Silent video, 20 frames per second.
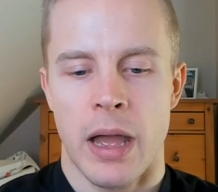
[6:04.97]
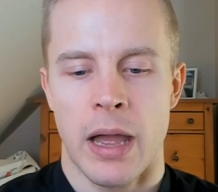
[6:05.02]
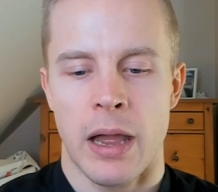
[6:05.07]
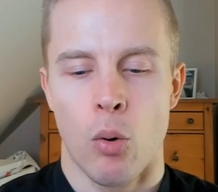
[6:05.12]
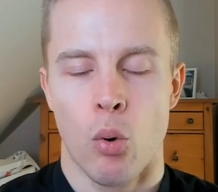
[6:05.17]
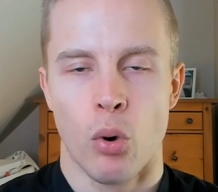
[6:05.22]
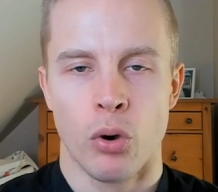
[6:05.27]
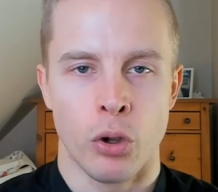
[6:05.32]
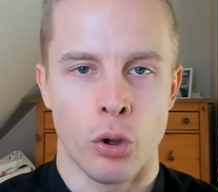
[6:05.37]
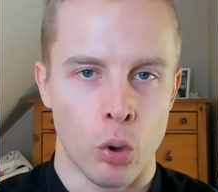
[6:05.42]

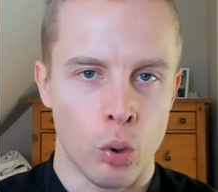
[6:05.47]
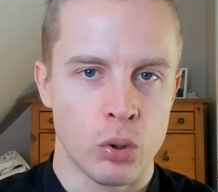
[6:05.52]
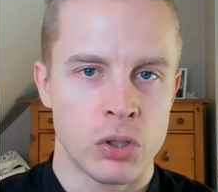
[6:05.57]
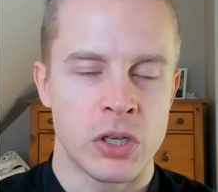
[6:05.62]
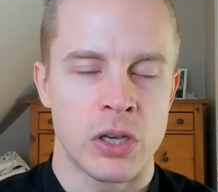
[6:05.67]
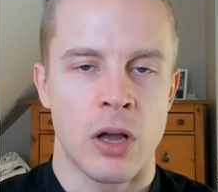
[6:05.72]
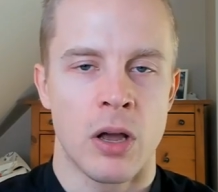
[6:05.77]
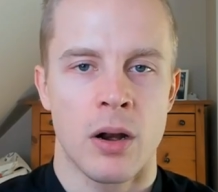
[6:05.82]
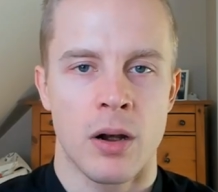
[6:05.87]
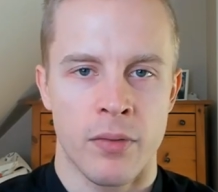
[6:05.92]
or
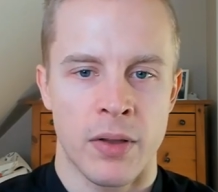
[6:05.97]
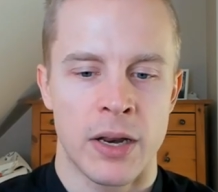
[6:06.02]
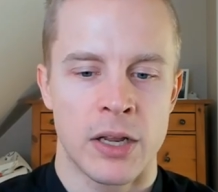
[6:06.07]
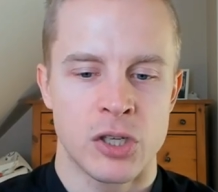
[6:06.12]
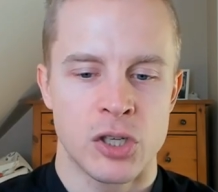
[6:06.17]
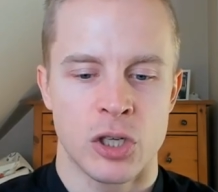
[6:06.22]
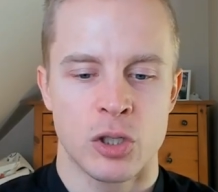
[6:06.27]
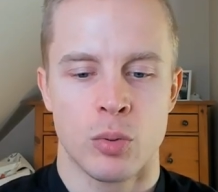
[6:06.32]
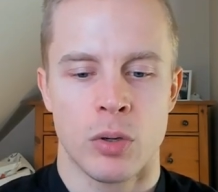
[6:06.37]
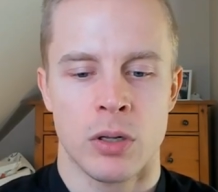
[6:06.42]
using a lot of
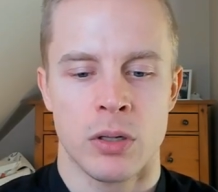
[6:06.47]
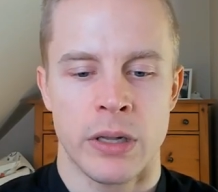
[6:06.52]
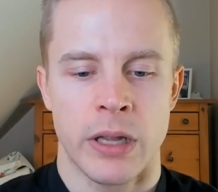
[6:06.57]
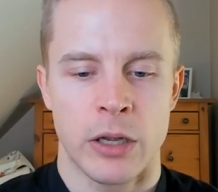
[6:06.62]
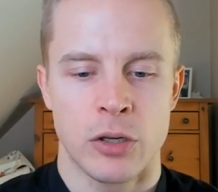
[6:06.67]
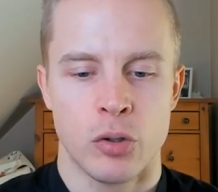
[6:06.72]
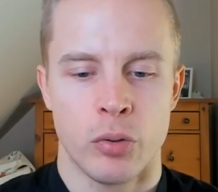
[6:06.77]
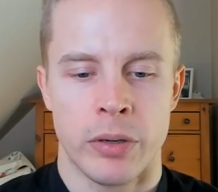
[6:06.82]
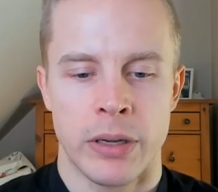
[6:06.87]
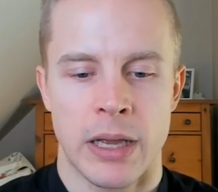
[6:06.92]
energy as well,
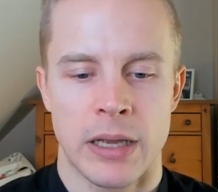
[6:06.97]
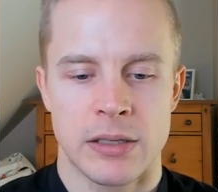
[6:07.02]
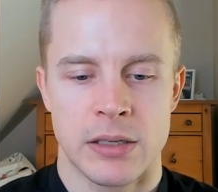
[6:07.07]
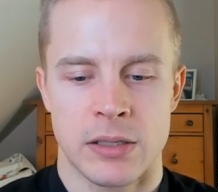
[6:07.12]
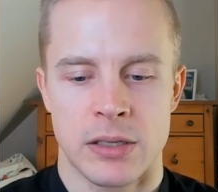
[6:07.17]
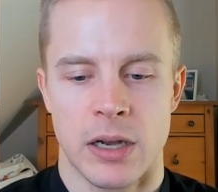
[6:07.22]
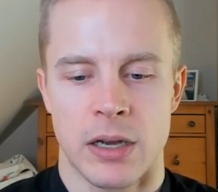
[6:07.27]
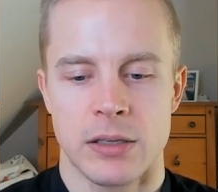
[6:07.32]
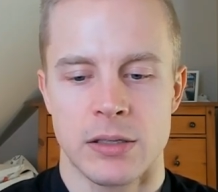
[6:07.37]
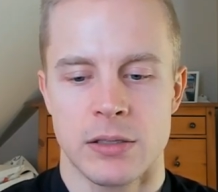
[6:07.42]
like during
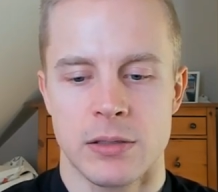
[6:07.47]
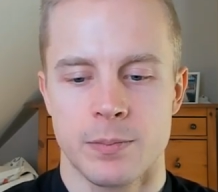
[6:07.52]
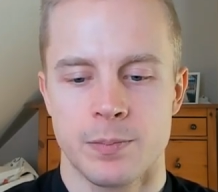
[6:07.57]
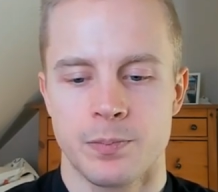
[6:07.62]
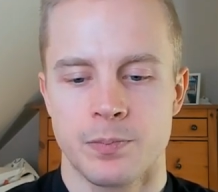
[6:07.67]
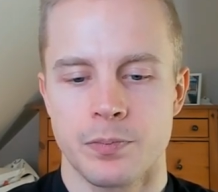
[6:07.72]
exercise,